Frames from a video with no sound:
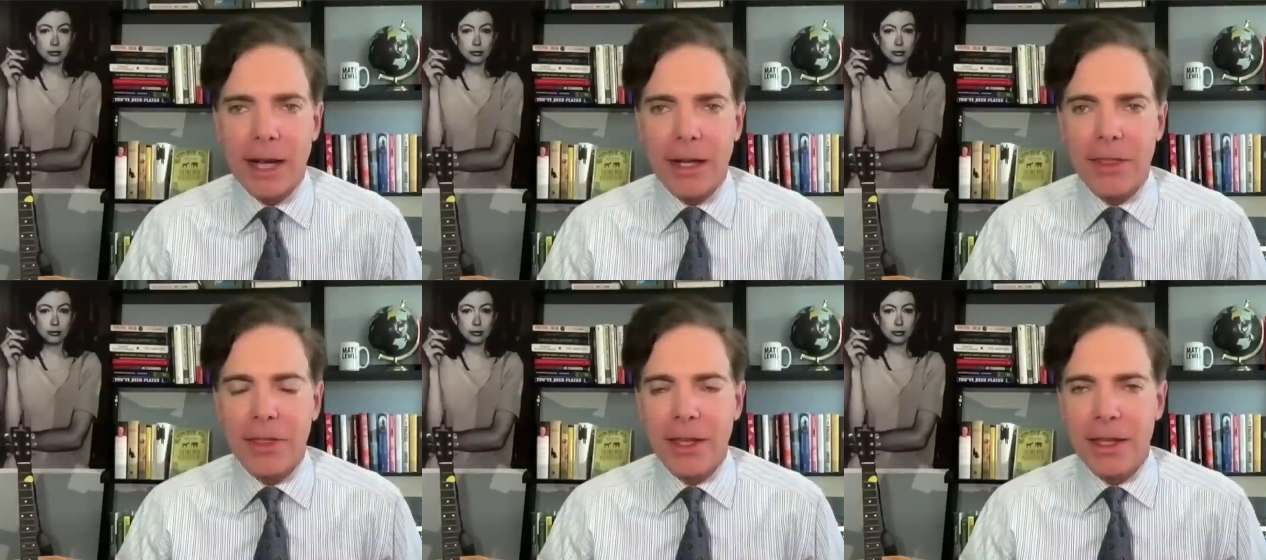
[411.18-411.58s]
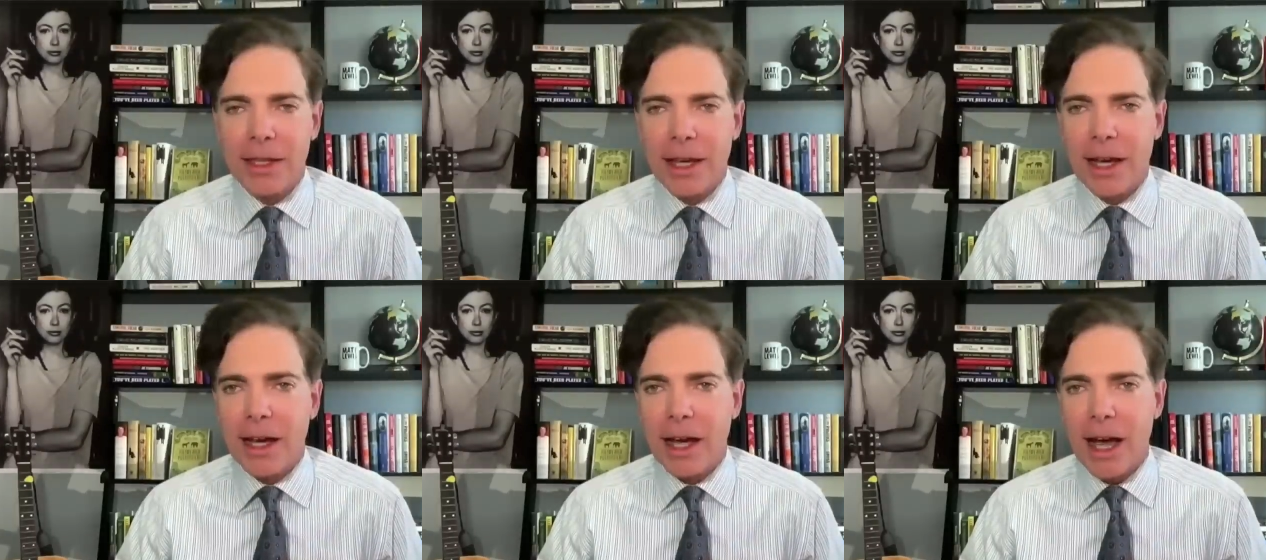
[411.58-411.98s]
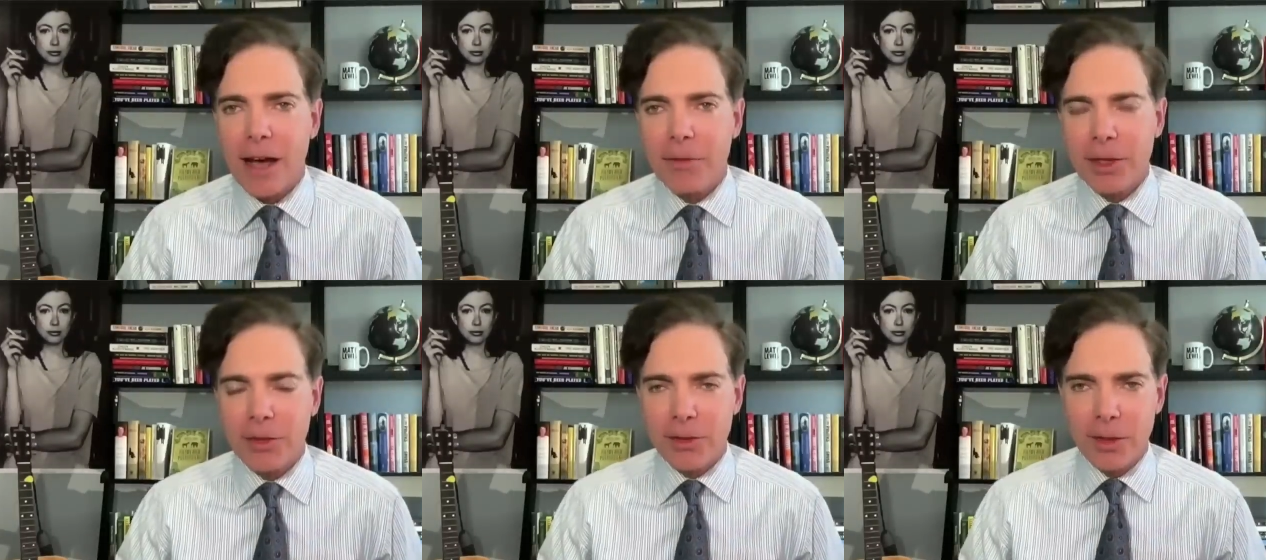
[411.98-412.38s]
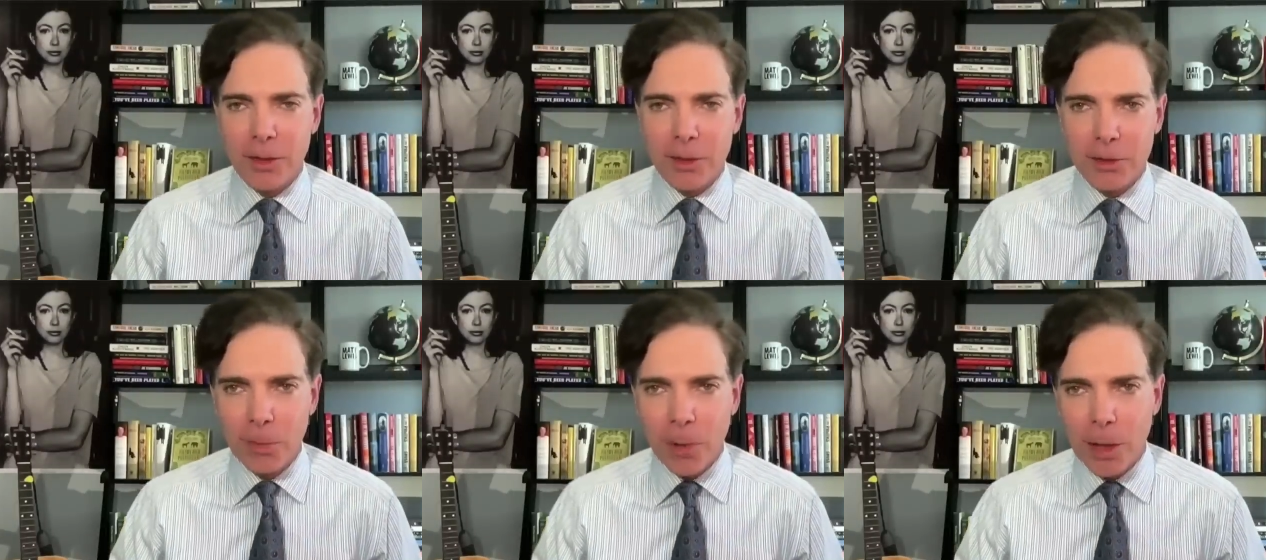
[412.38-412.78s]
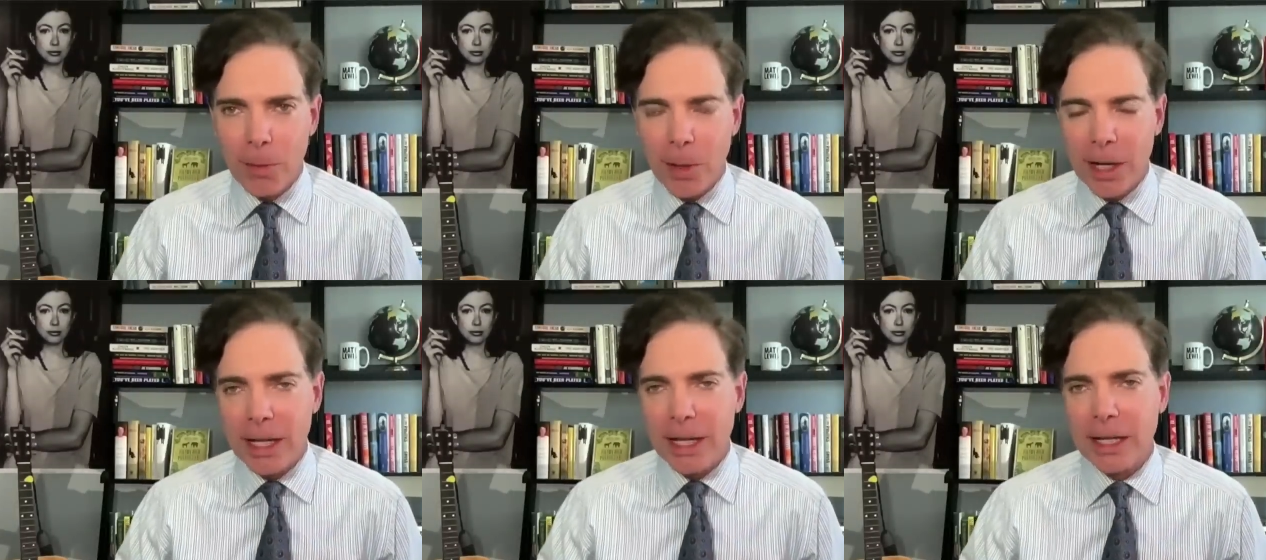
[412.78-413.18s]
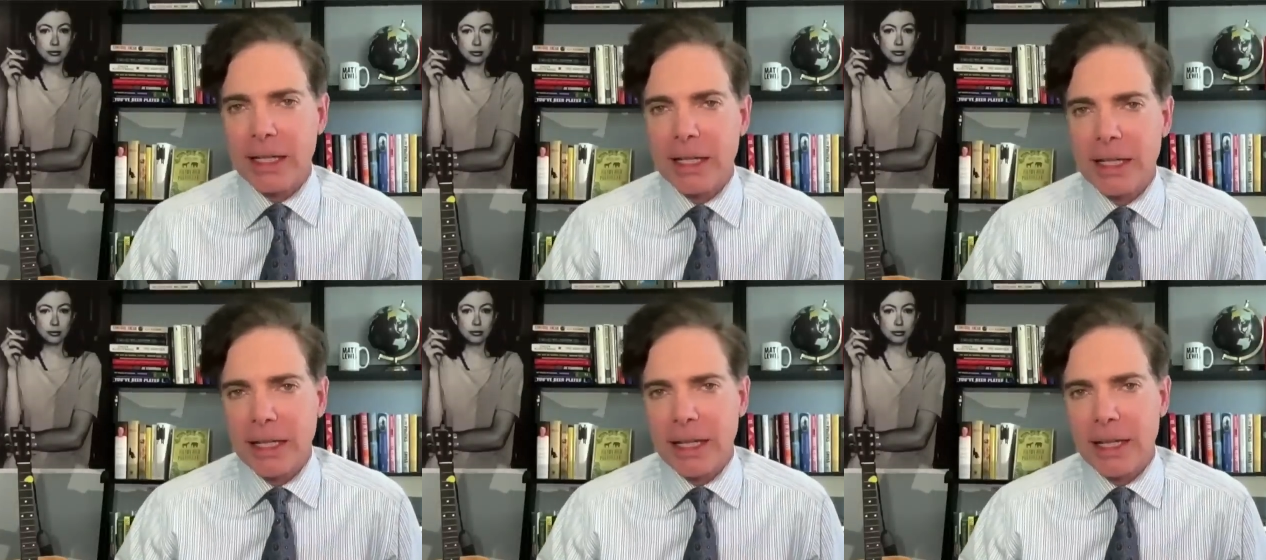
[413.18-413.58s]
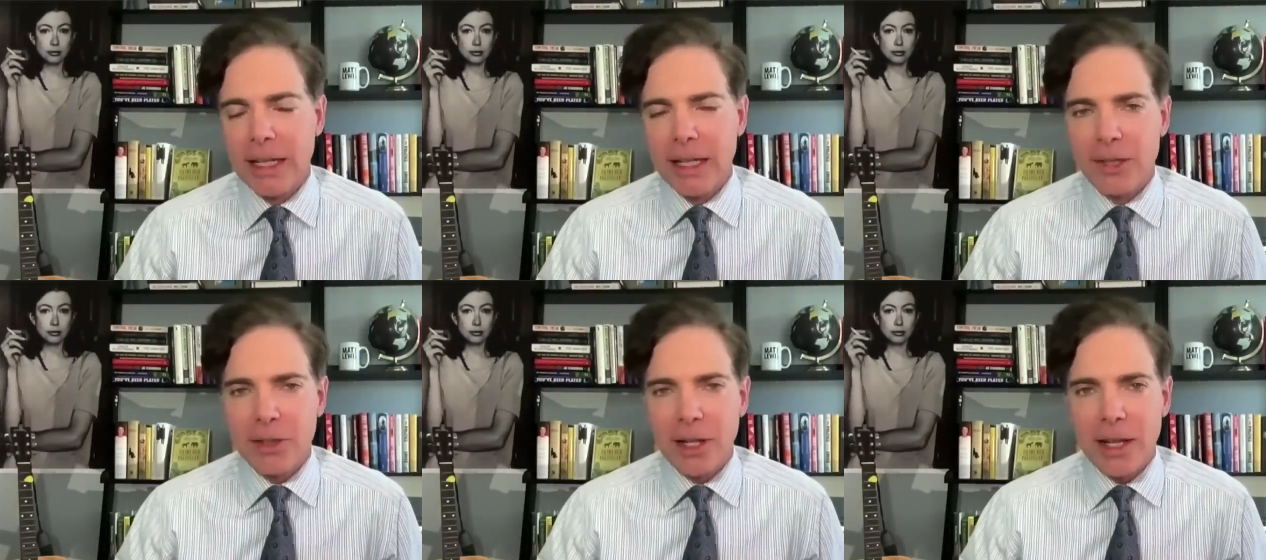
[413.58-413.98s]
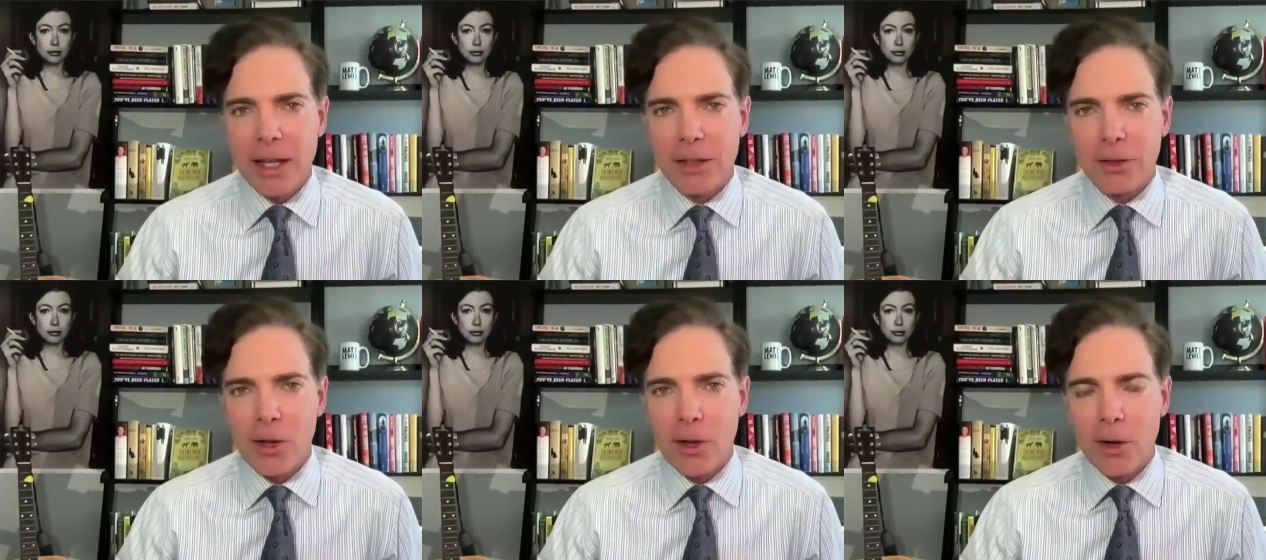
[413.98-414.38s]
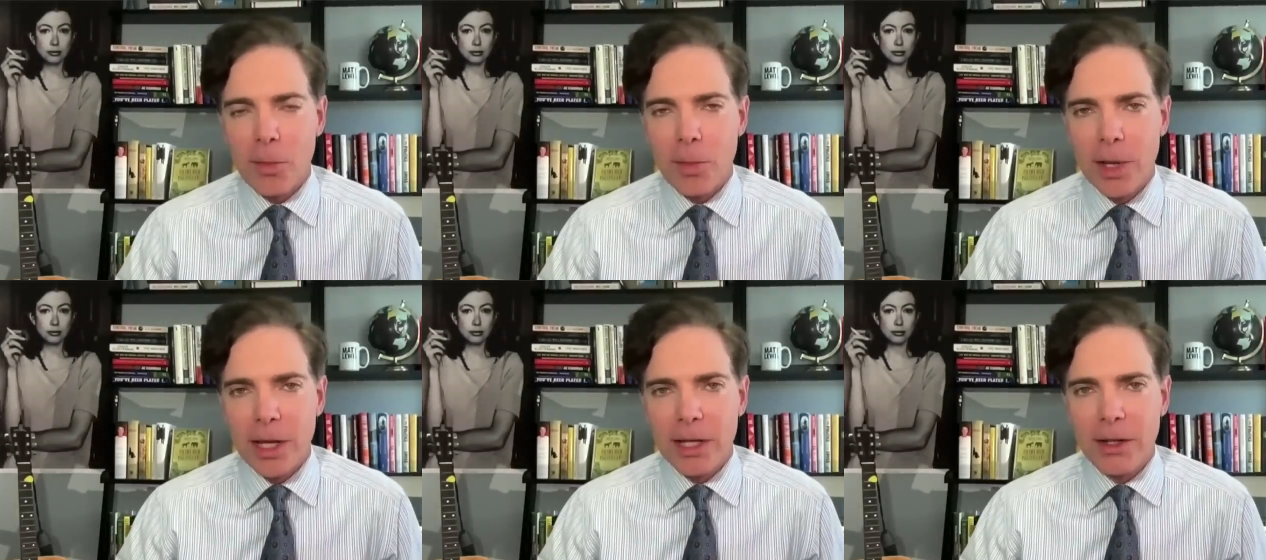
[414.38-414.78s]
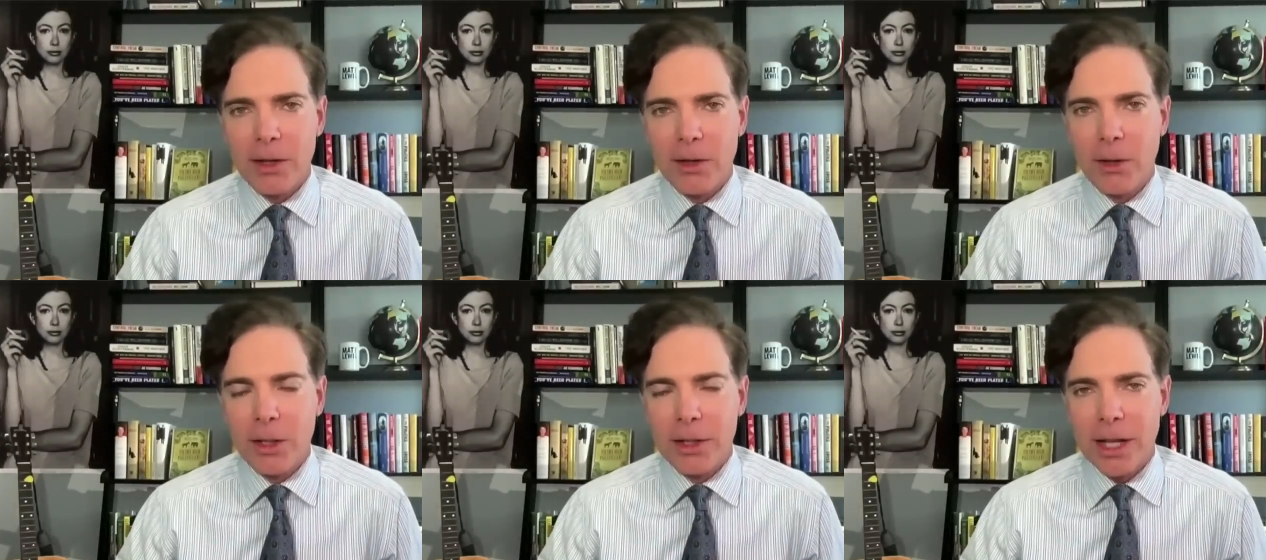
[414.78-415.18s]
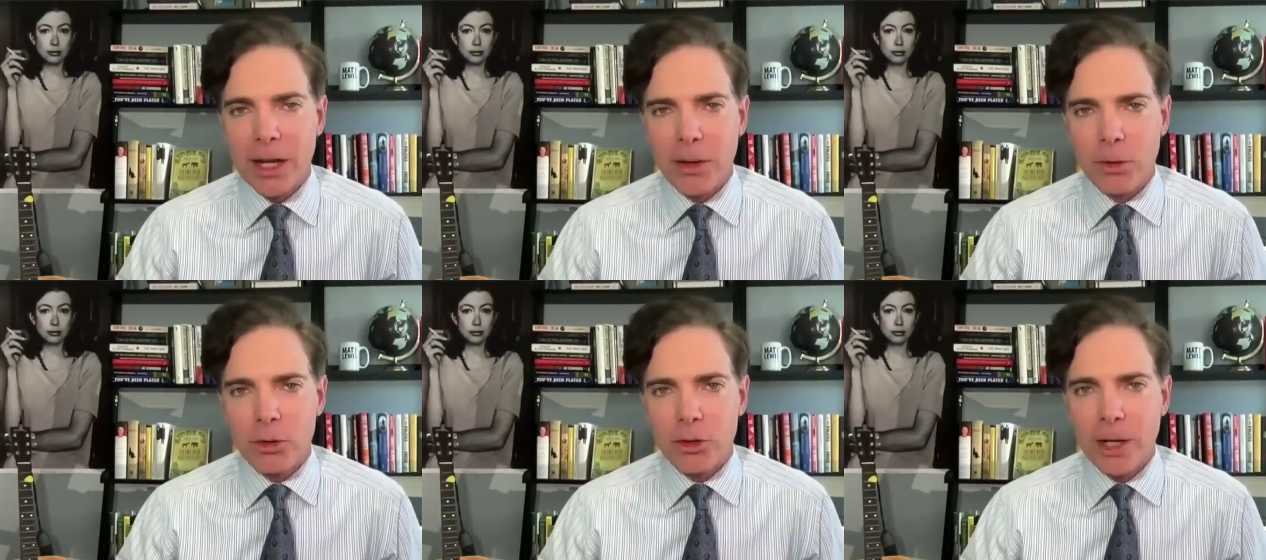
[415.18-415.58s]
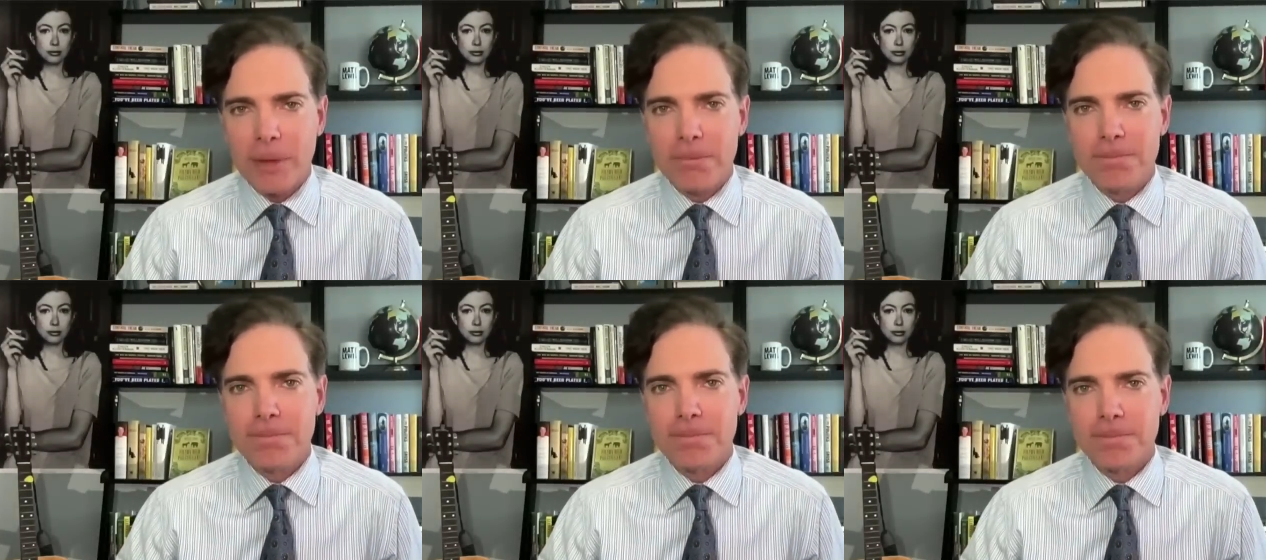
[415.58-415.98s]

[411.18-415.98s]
Speaker 1: I think uh, obviously the smart money is and has long been on Donald Trump.